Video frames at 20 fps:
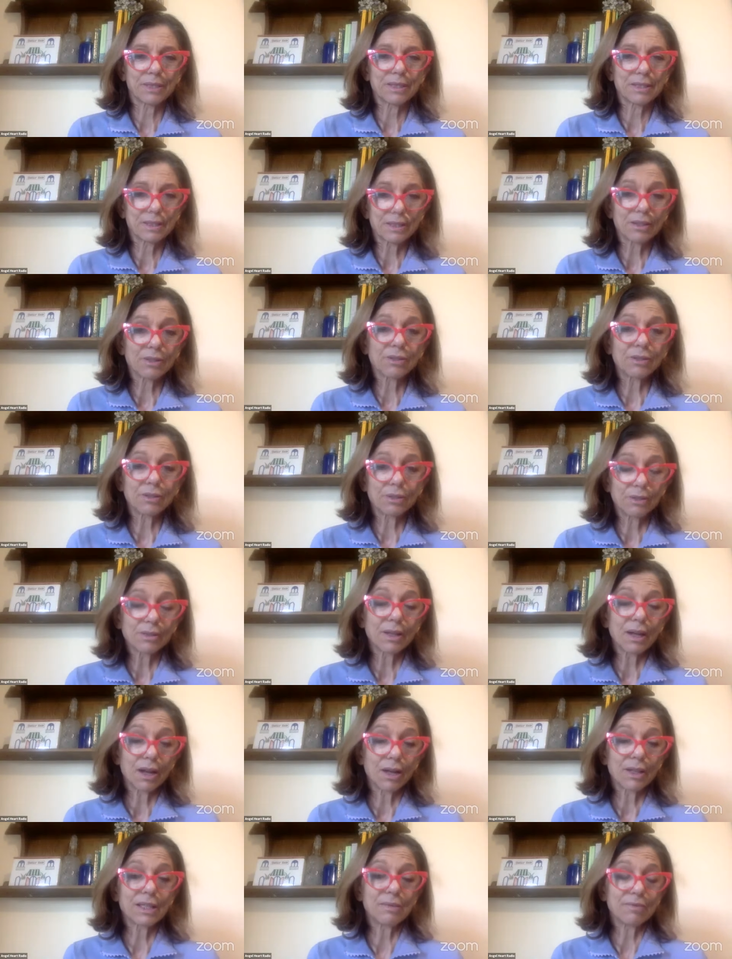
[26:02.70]
still
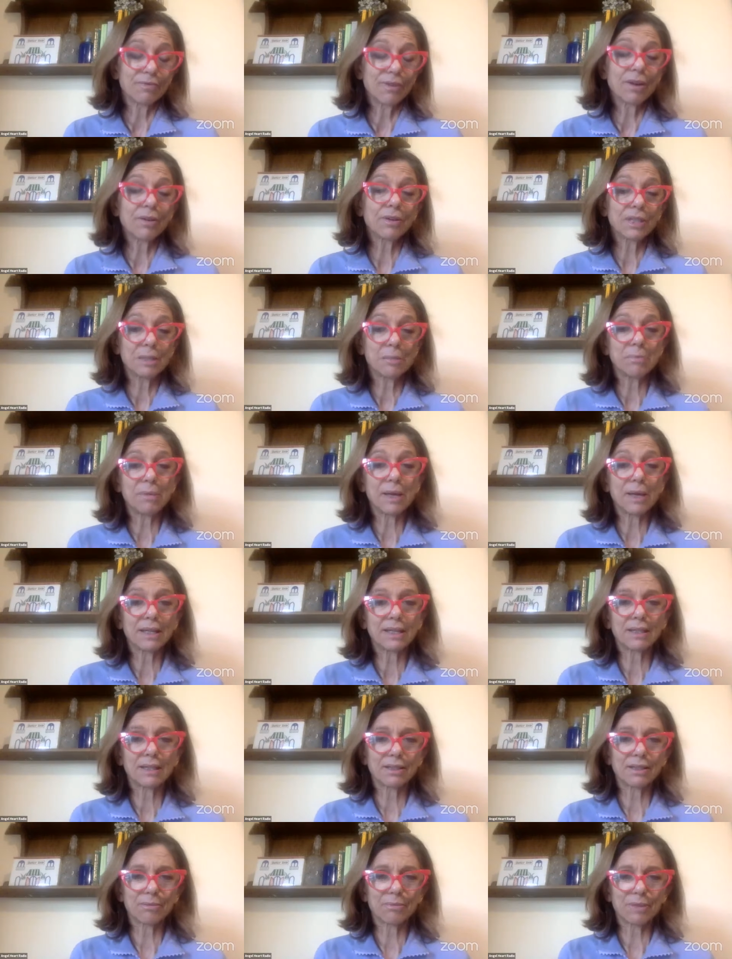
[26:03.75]
are very
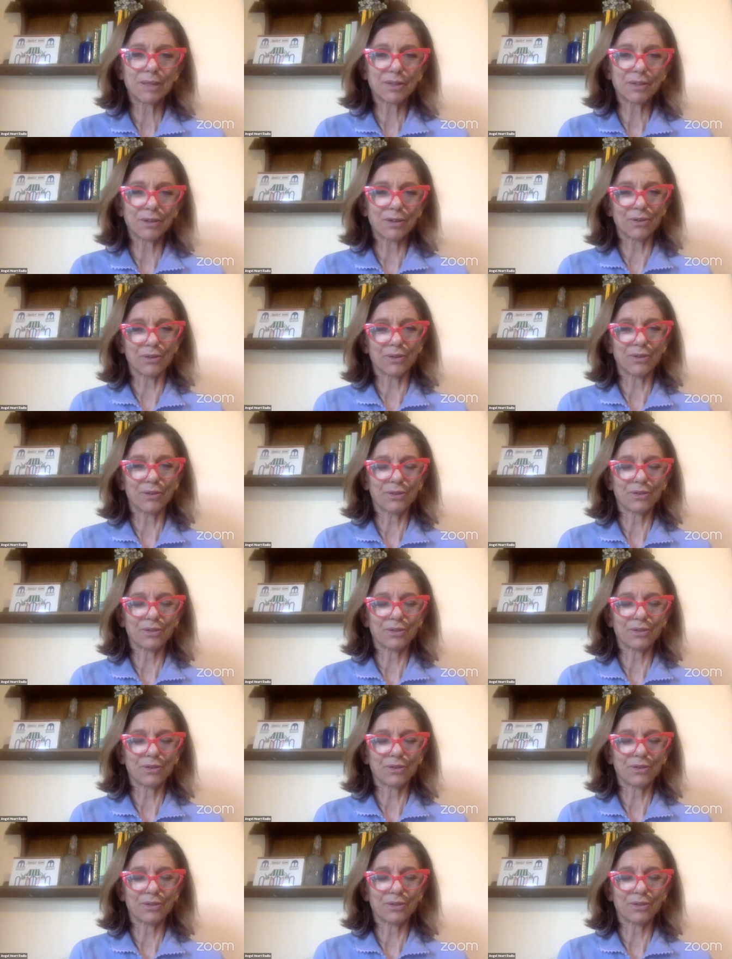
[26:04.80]
dependent on Mother Earth.